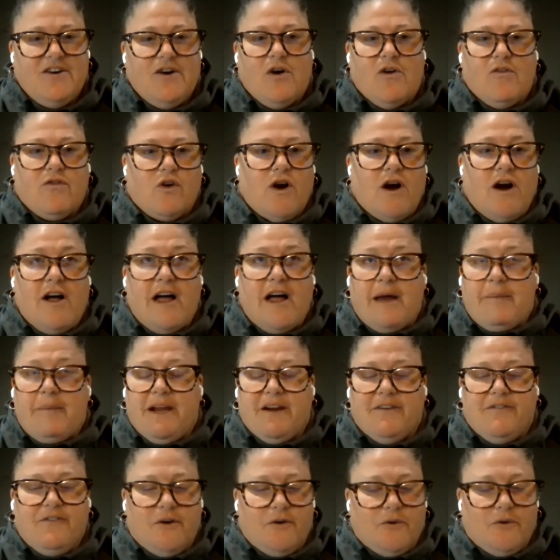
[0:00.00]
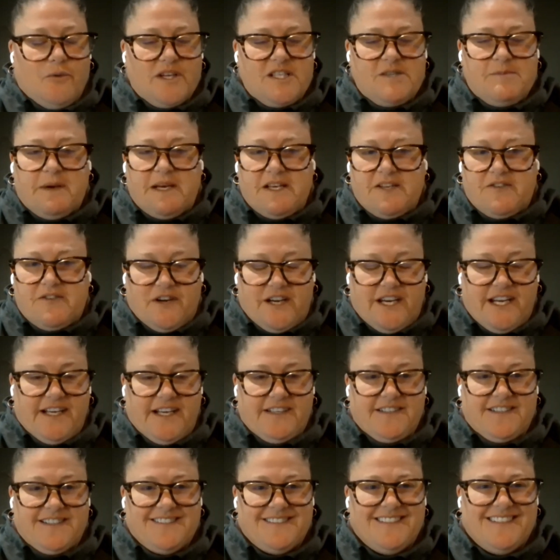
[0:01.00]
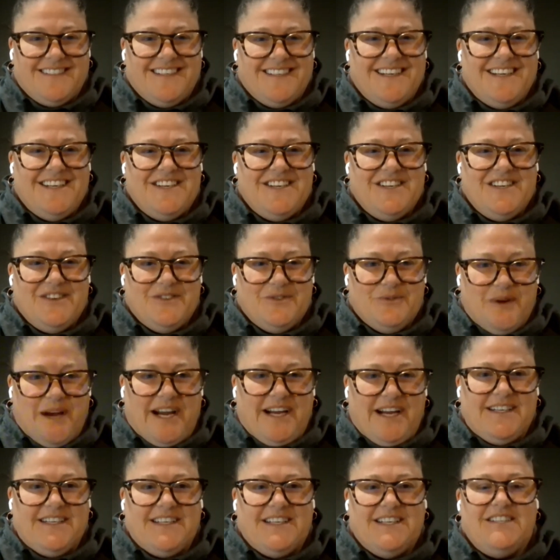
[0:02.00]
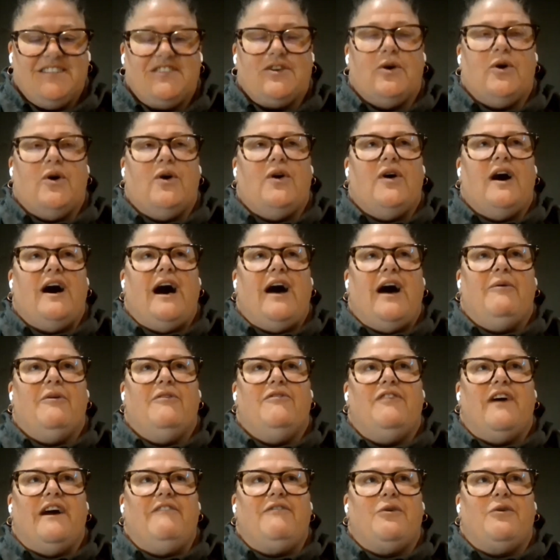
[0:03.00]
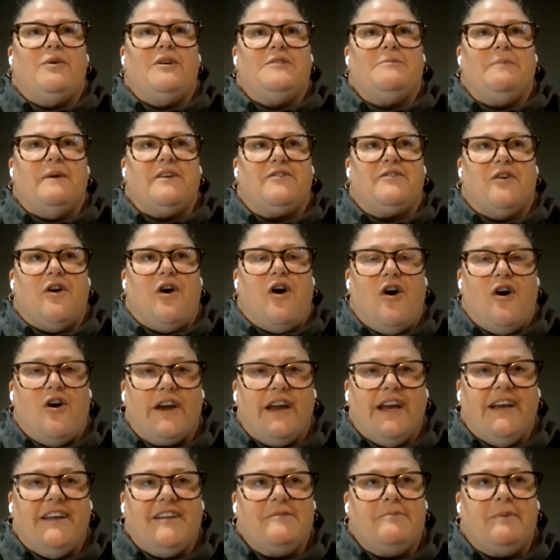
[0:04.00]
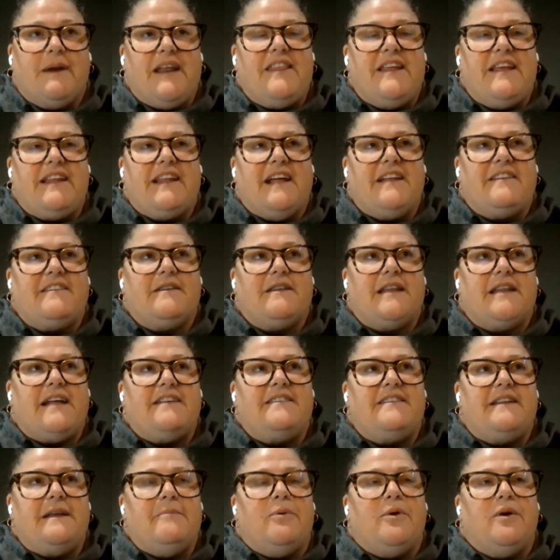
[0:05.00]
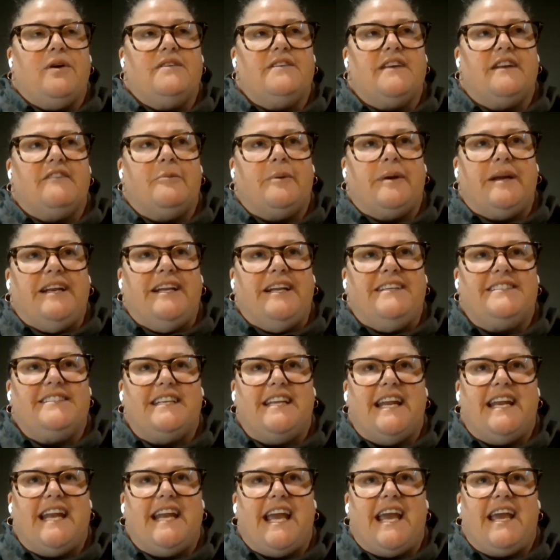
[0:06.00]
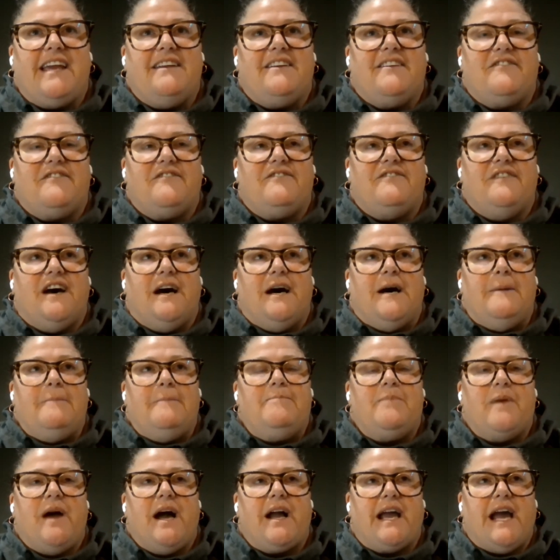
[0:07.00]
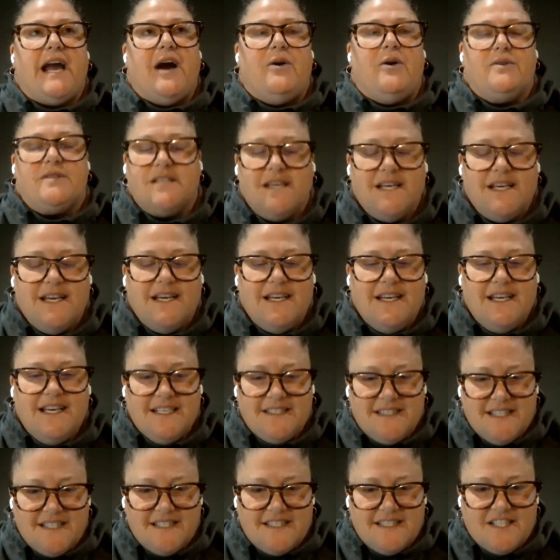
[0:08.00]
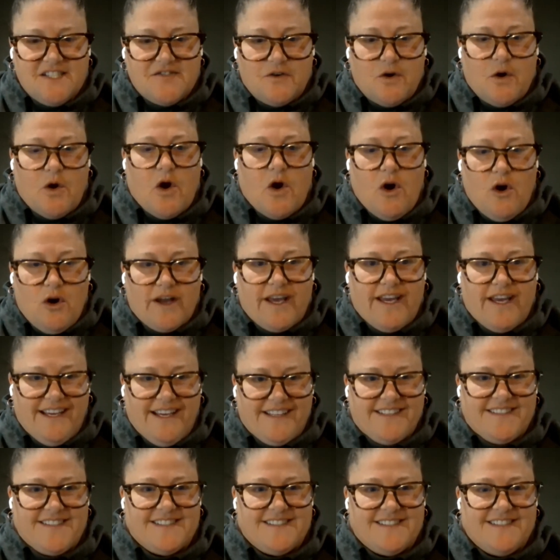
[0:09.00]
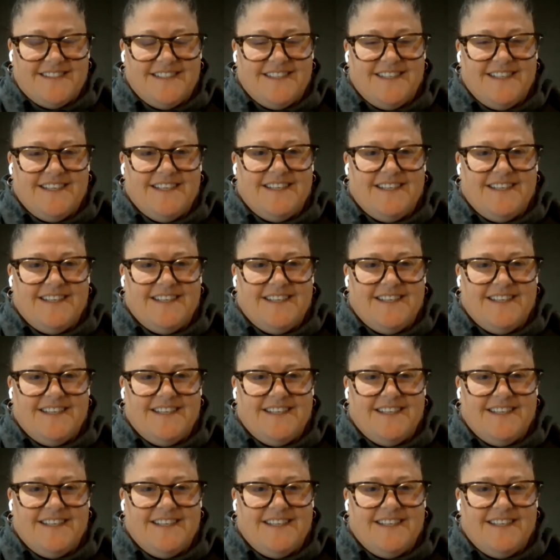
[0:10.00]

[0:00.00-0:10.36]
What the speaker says: Overall, I'm here for what's best for kids. Right. And so I will fight for what's best for all kids. But I think that's the importance that everybody needs to take into account is this for all kids?